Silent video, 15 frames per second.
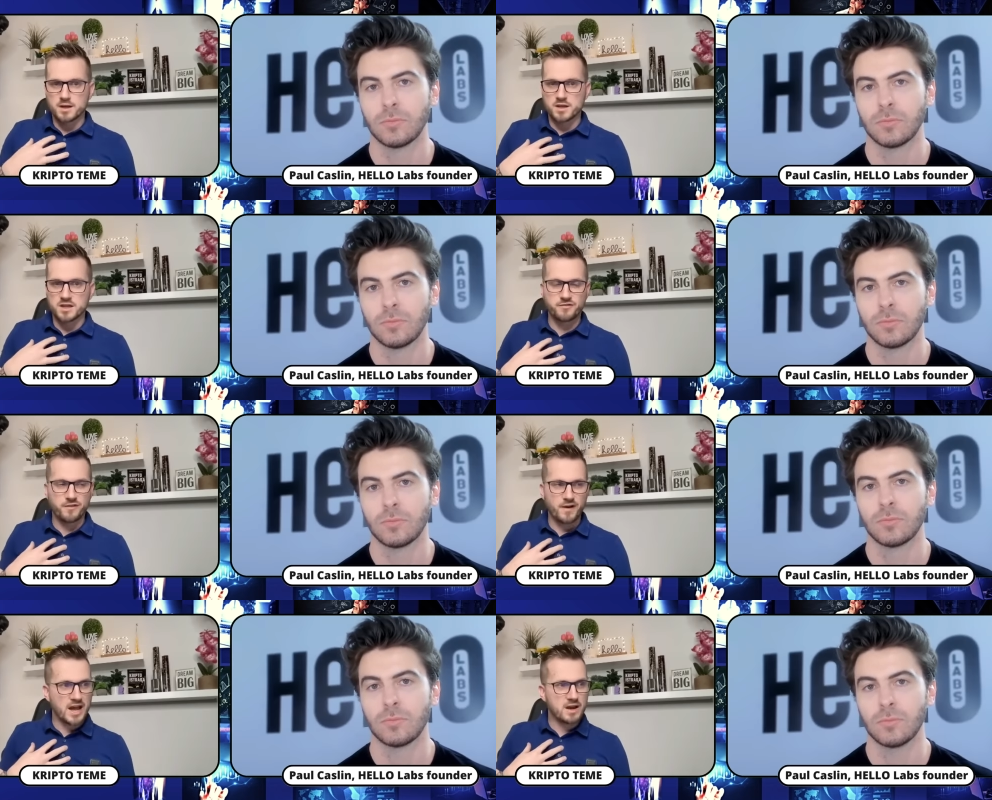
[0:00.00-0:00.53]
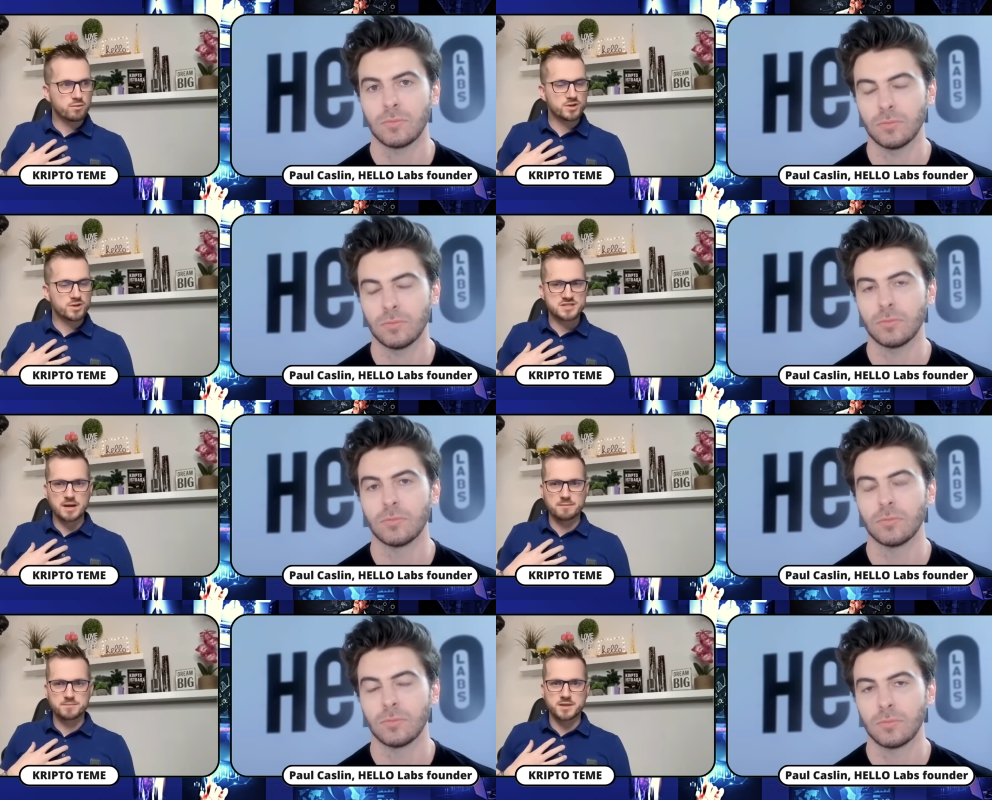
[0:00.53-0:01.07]
Speaker 1: If I want
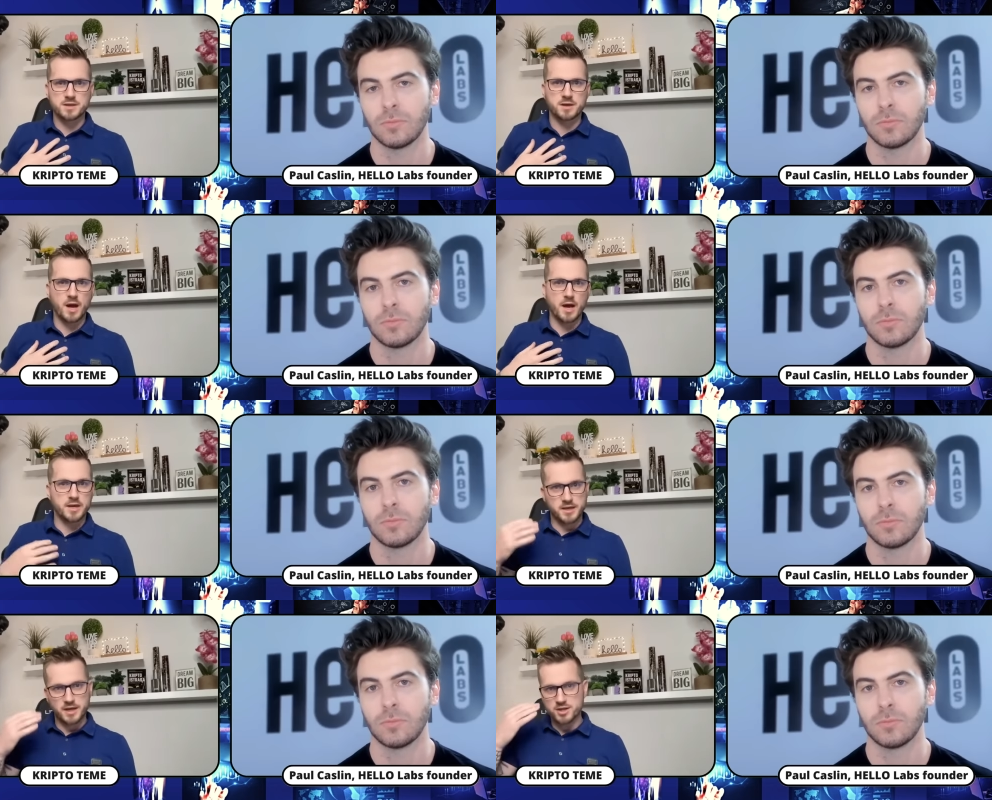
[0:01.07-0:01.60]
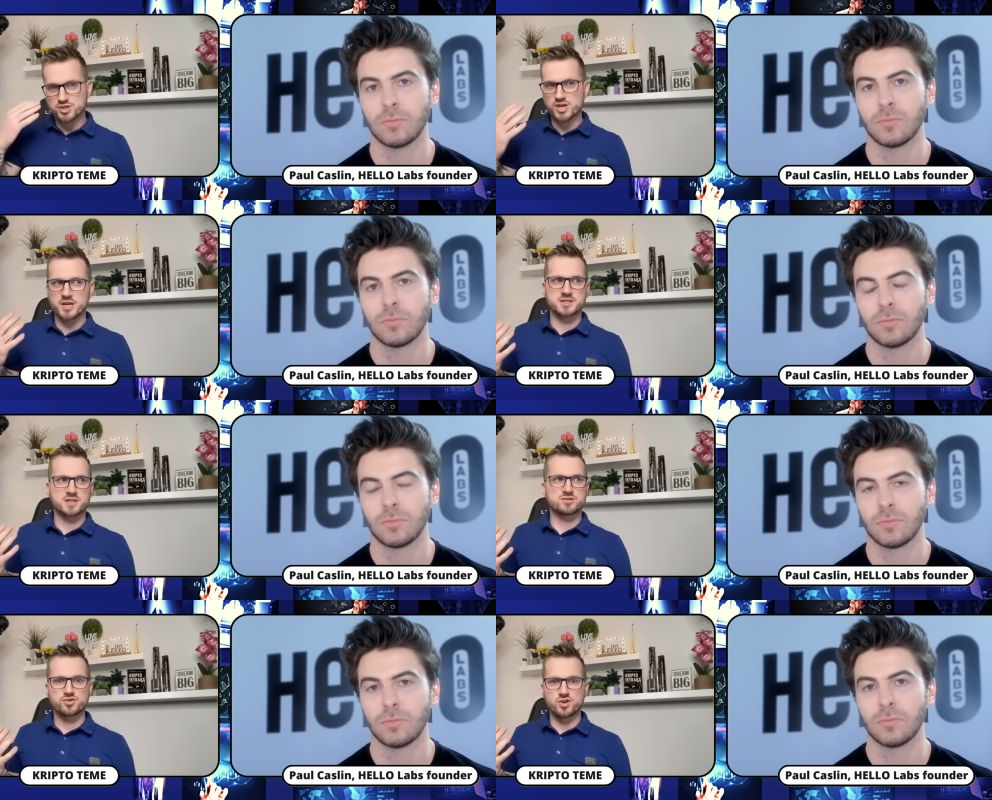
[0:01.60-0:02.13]
something, I can
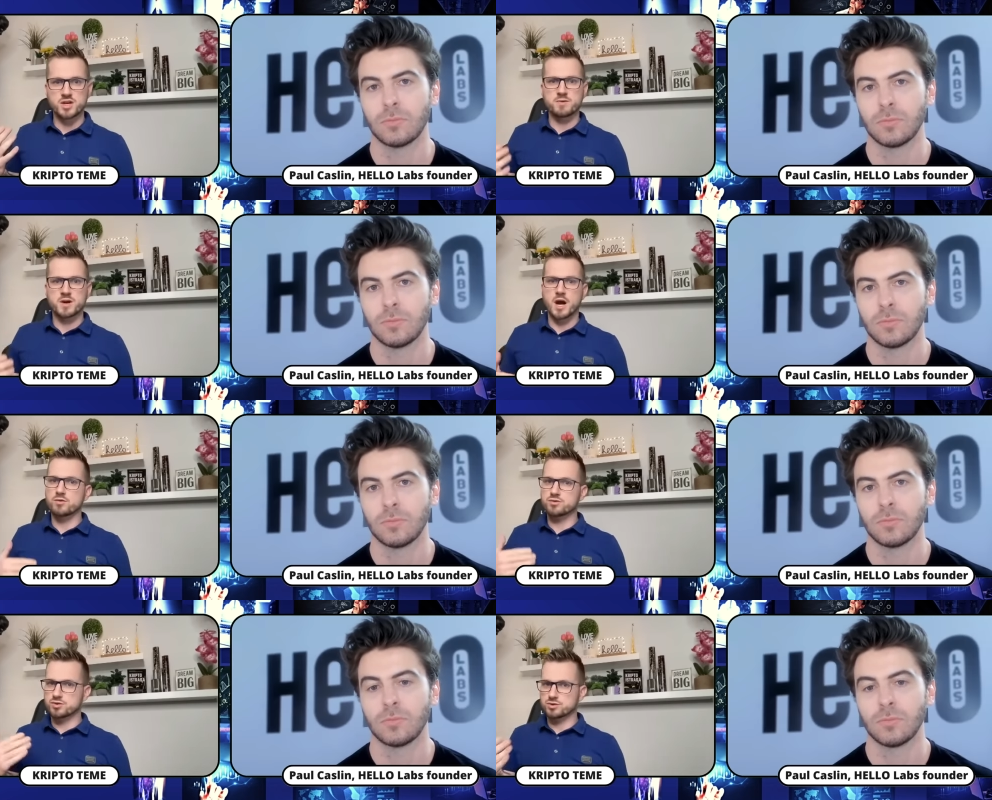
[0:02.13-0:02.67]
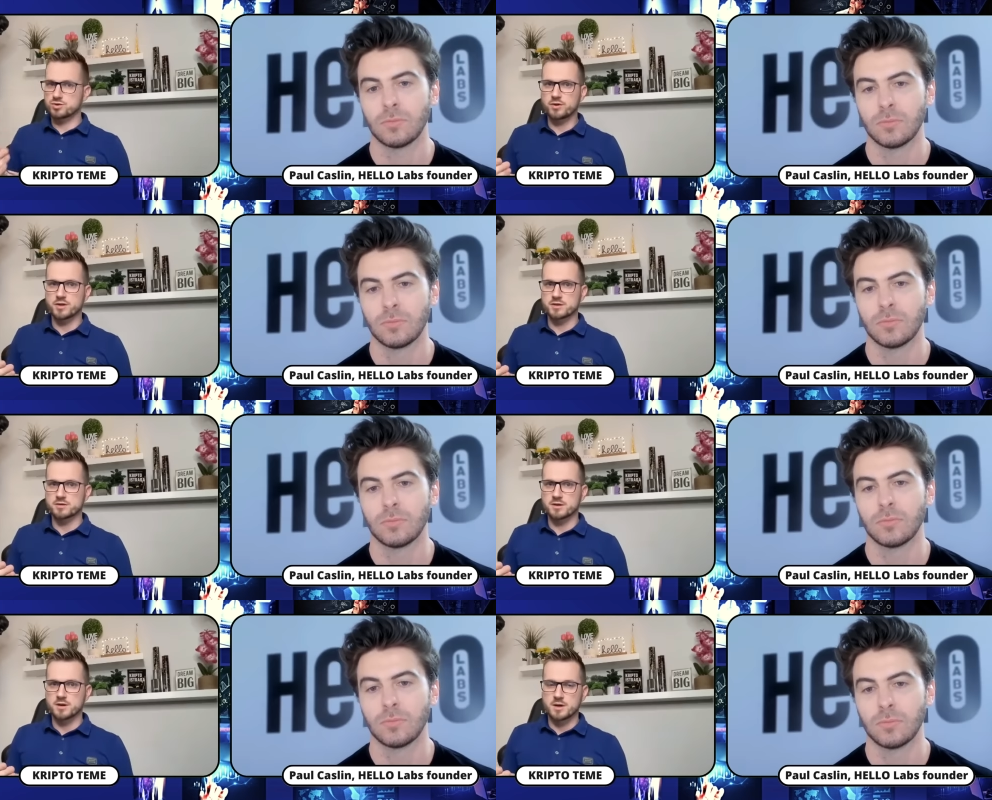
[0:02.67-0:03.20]
just dream how to do
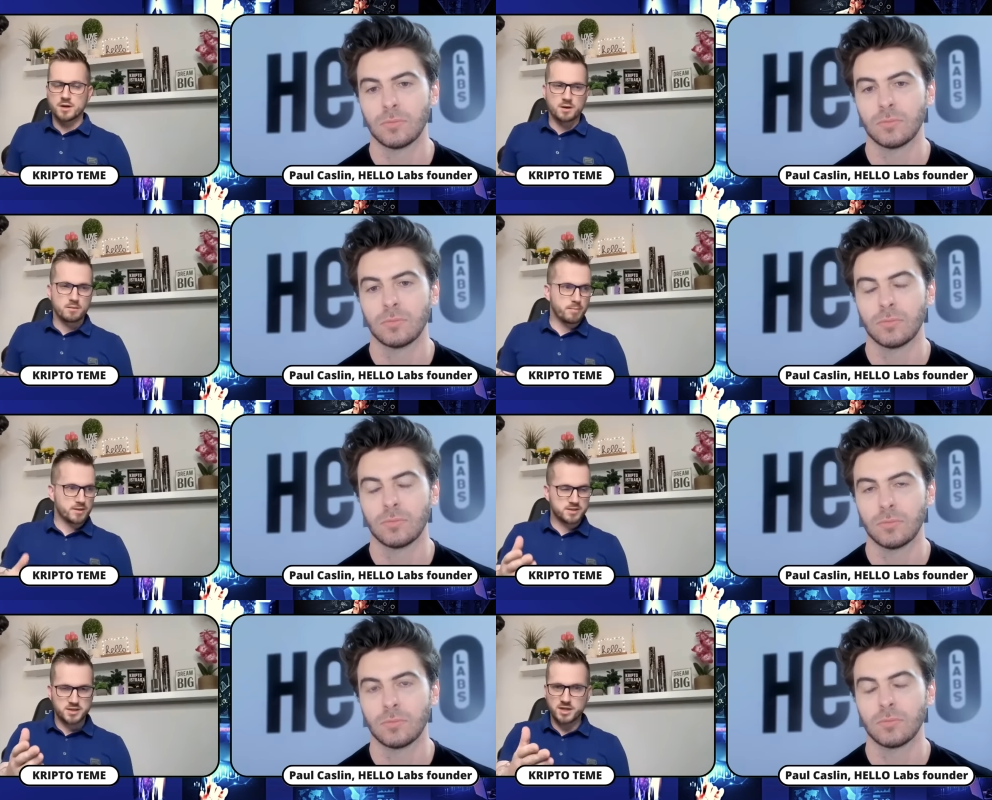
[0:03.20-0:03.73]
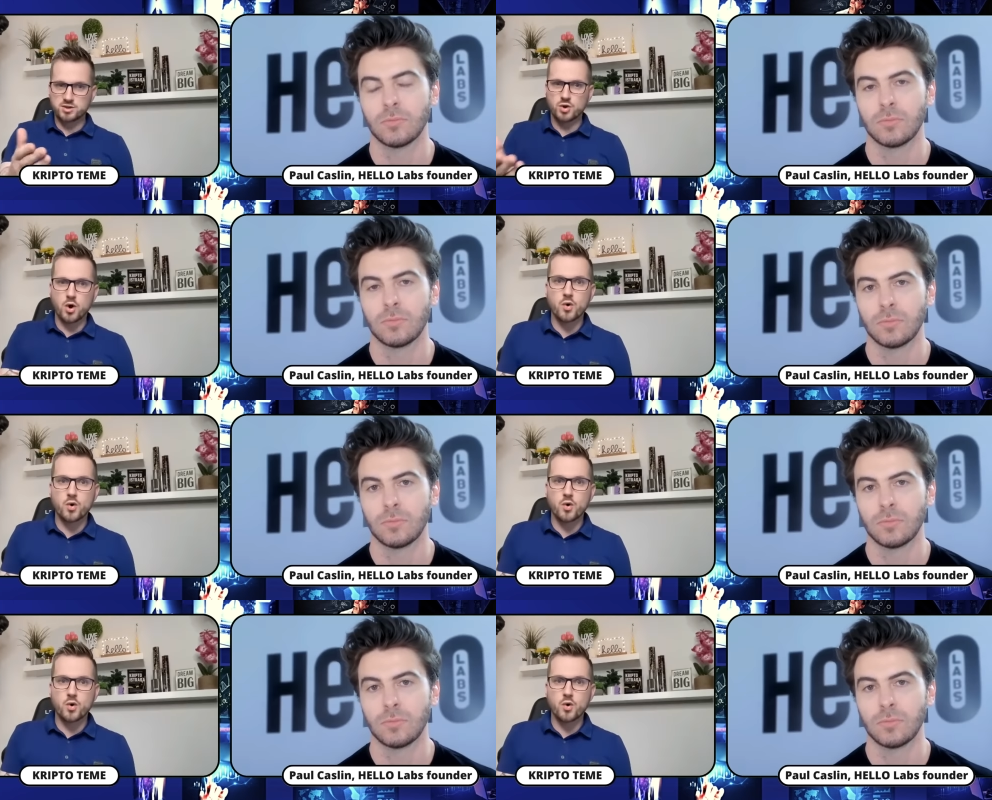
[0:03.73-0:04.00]
it. But he know